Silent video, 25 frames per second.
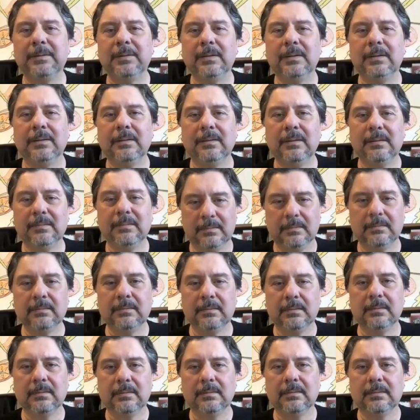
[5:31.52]
you know,
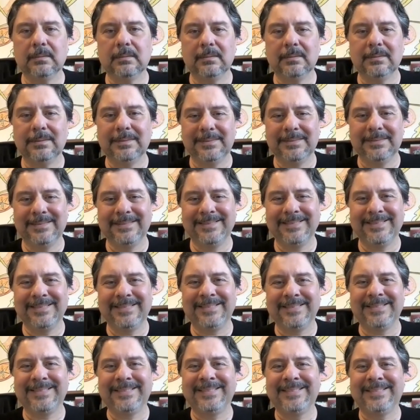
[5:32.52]
teaching,
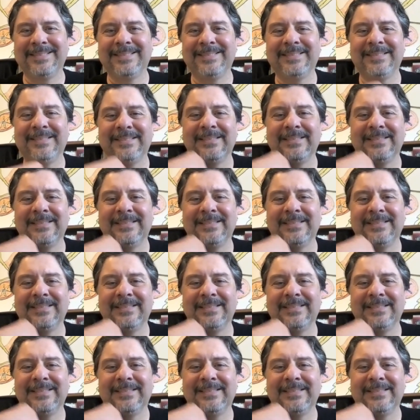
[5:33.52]
teaching,